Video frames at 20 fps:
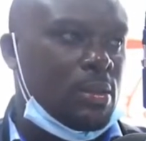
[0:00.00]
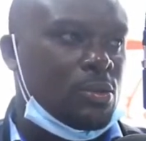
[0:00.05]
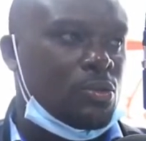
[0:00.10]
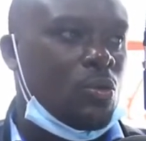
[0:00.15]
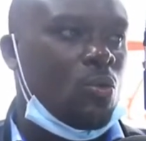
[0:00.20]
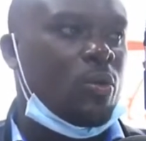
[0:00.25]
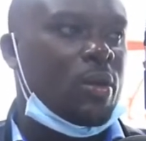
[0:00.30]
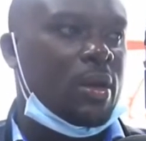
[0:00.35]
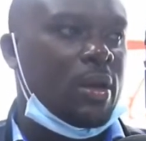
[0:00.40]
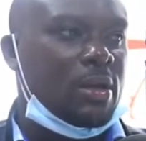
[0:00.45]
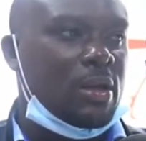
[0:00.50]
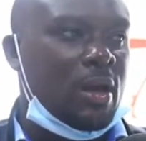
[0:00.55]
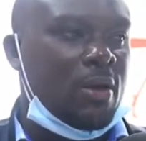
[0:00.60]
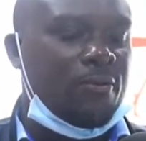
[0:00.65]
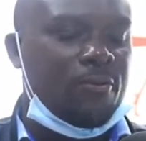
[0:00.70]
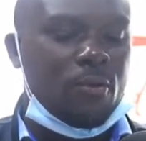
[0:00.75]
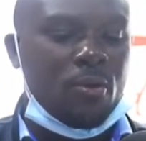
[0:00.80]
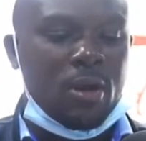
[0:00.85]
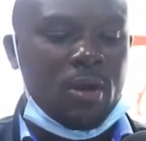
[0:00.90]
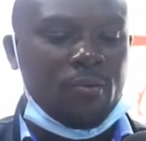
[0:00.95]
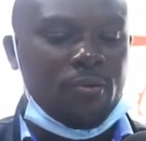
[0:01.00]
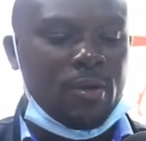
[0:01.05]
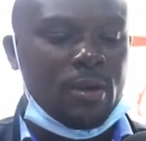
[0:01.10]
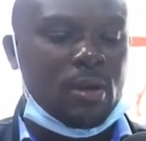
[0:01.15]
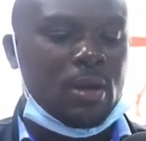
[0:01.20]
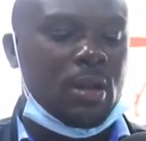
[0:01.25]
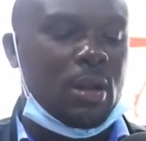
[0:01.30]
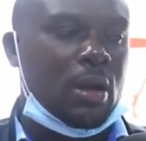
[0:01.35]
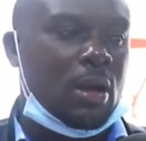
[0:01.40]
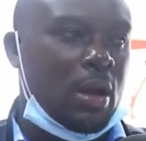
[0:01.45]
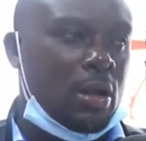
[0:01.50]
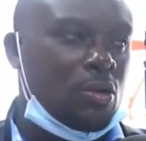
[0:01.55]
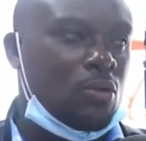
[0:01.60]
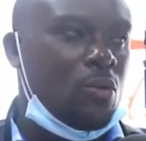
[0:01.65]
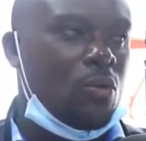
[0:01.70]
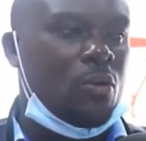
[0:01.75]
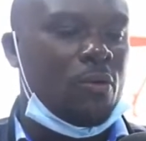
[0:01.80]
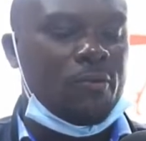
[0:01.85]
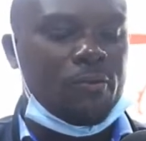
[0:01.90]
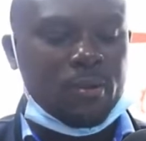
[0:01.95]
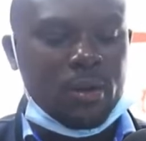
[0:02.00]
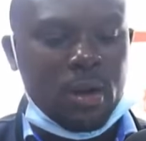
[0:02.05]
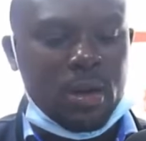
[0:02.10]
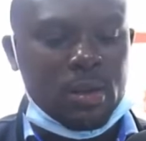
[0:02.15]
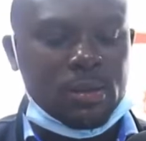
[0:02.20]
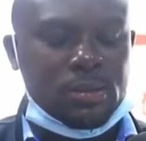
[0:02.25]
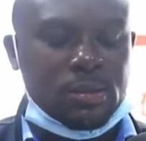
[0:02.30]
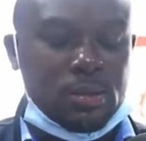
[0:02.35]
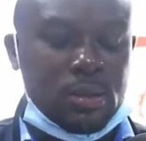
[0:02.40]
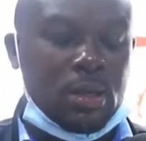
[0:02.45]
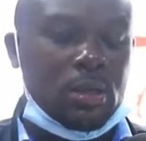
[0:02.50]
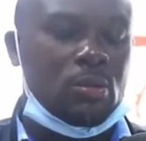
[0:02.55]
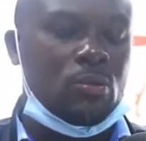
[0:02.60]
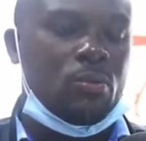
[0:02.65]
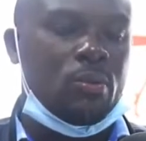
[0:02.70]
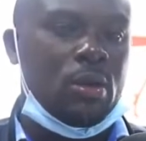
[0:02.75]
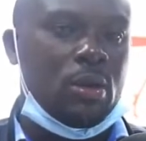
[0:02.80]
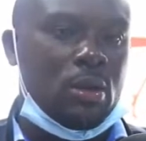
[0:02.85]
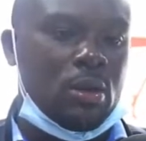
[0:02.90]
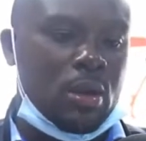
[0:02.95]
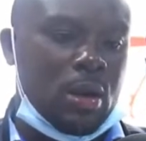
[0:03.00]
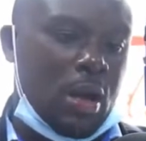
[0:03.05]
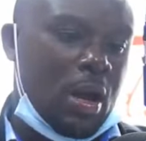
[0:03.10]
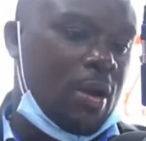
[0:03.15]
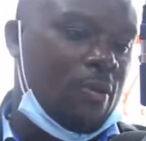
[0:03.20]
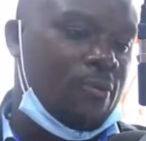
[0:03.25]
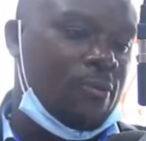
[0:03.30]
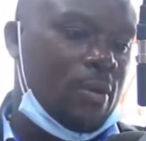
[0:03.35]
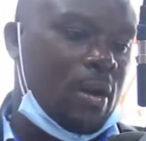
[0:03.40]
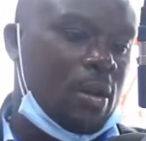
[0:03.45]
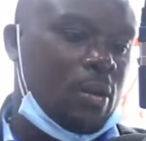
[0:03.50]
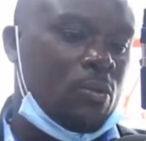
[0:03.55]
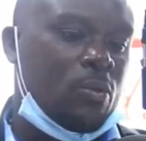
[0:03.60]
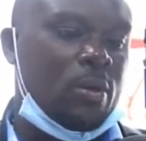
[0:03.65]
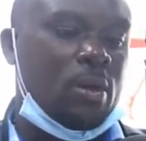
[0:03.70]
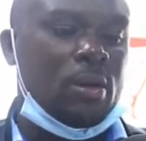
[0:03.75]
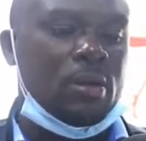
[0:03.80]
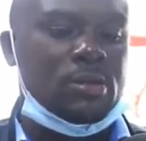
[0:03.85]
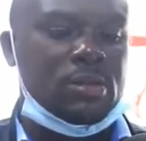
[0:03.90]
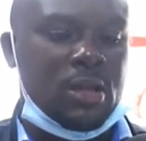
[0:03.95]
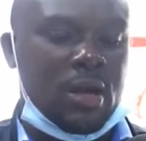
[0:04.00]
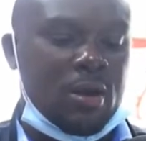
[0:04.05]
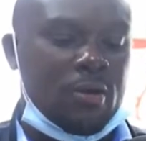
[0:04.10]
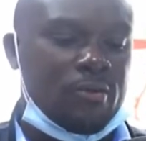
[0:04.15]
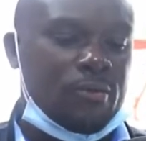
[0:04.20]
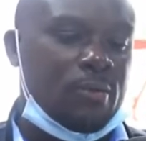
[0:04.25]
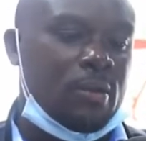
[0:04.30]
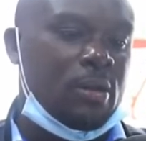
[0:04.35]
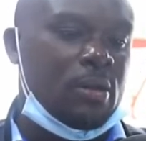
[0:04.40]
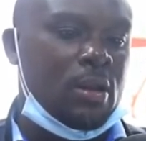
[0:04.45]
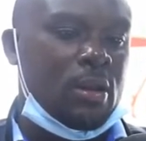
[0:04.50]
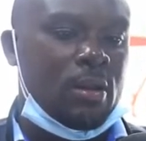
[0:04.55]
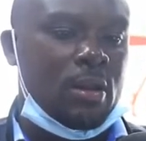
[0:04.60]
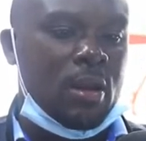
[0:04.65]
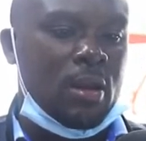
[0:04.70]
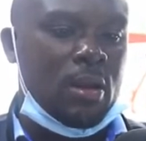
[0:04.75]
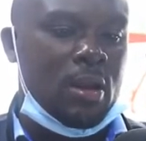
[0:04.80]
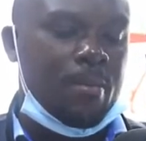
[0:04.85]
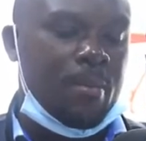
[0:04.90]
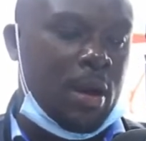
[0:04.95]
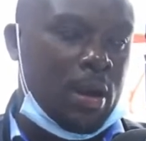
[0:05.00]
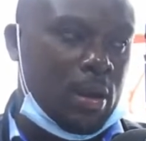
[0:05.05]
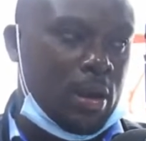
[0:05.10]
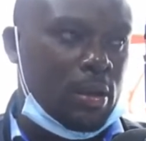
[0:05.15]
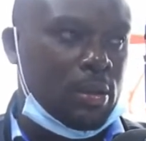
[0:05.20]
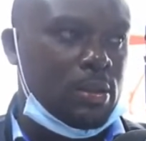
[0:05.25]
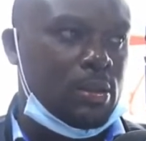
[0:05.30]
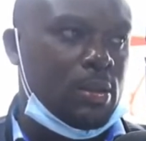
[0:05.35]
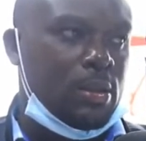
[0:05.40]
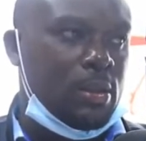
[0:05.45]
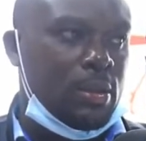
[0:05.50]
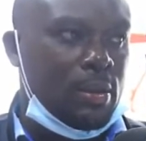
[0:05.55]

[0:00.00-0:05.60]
So we cater for every category of clients that we have and we serve in the market.